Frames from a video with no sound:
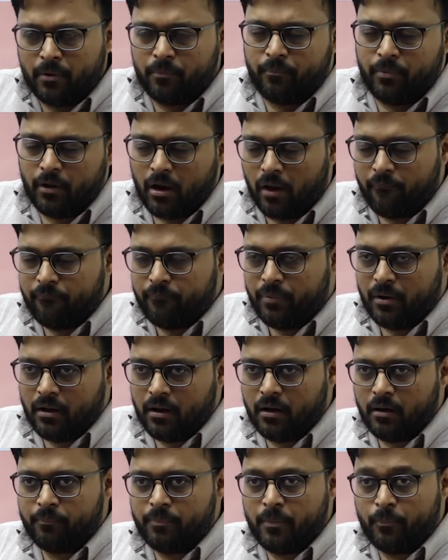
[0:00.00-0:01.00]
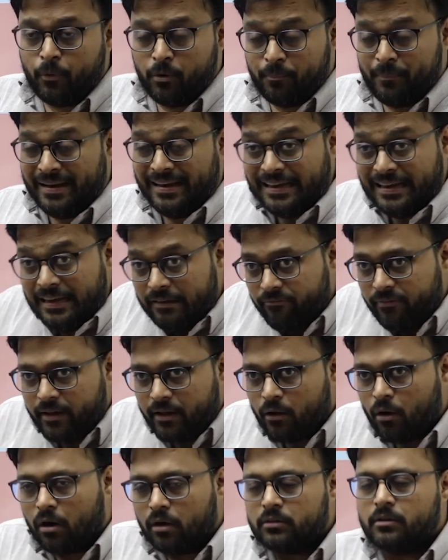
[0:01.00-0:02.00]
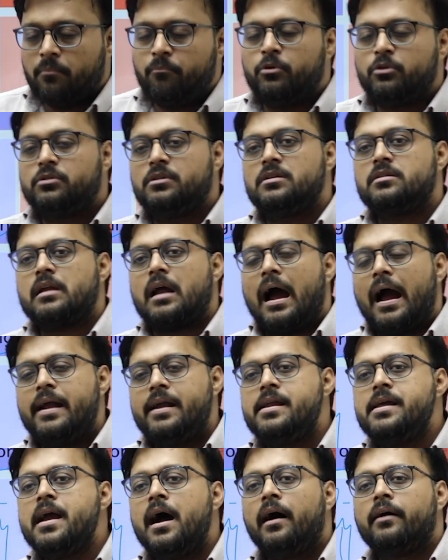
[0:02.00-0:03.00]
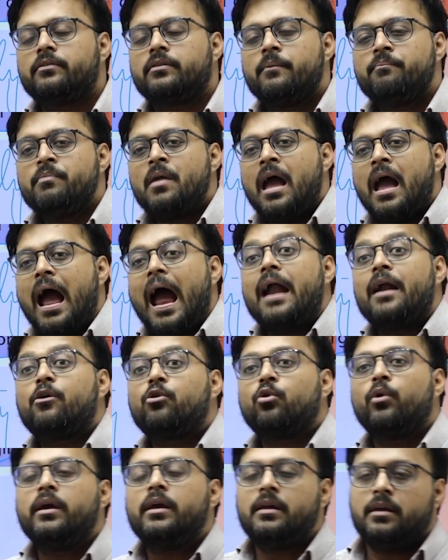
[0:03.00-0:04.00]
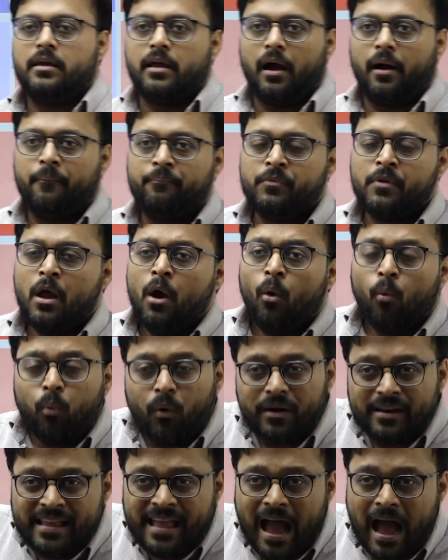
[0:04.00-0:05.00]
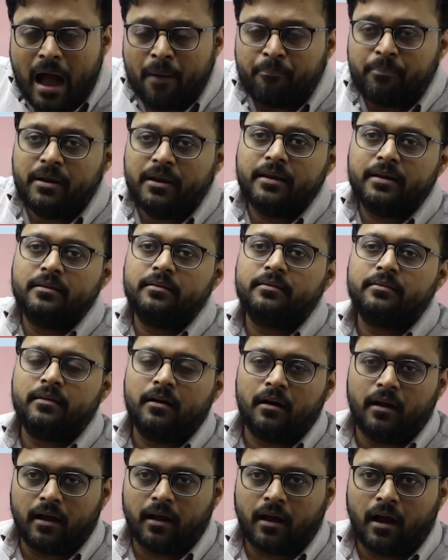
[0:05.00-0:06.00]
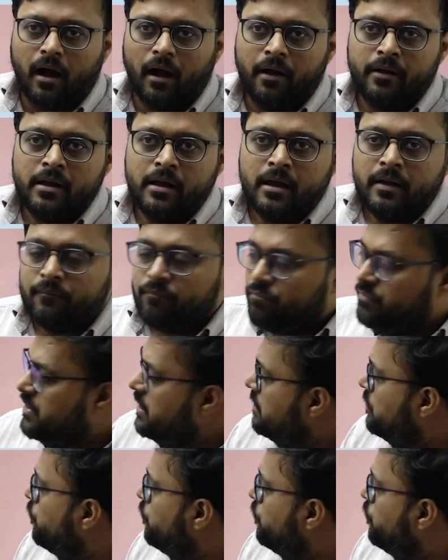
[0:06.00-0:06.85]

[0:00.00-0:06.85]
believing on the Buddhist ideas and Rohingya? What is happening in Sri Lanka? This